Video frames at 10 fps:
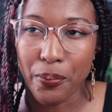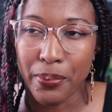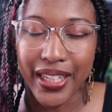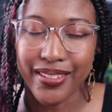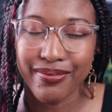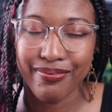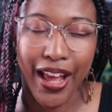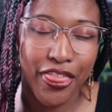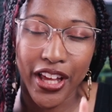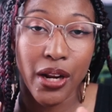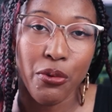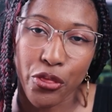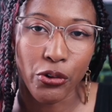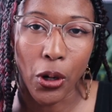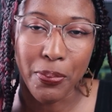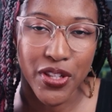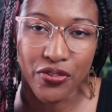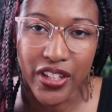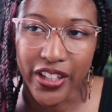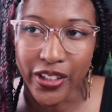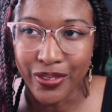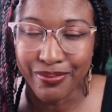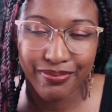but I thought I would throw up this video